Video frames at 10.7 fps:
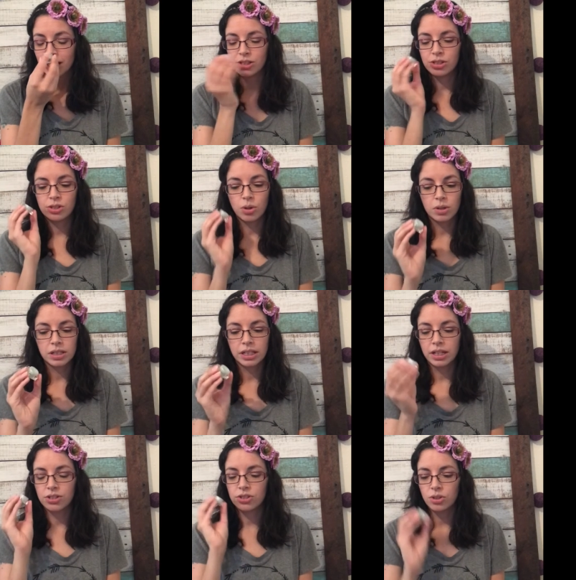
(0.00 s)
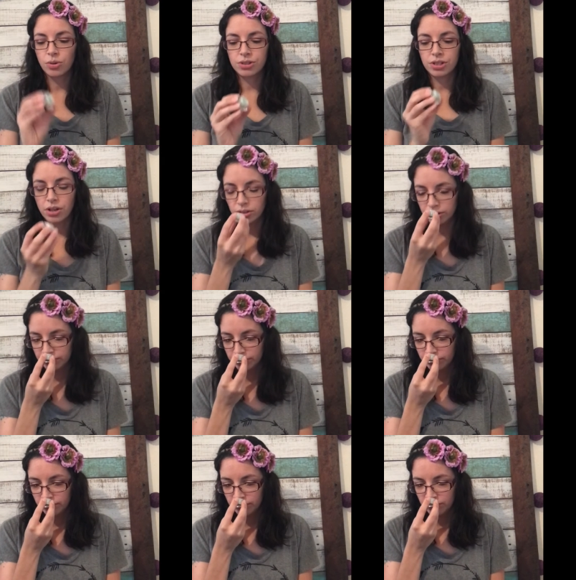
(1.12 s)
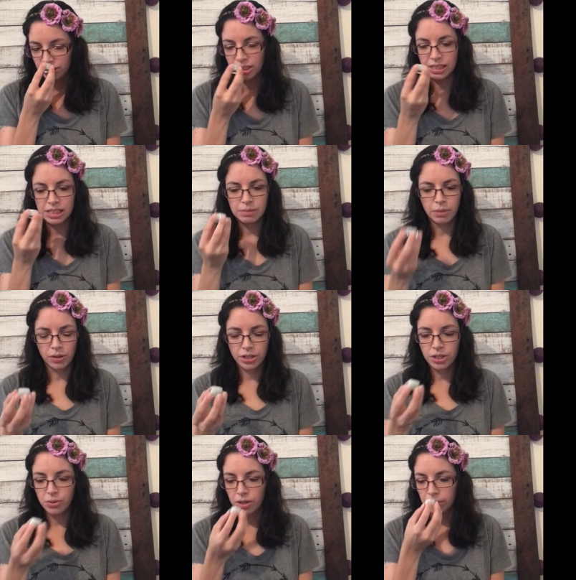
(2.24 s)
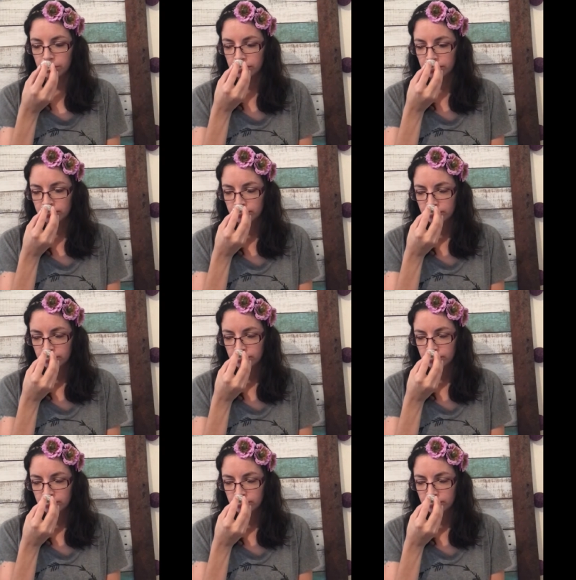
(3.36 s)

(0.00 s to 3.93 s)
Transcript: It's so clean, it's so subtle. You can smell the cucumber.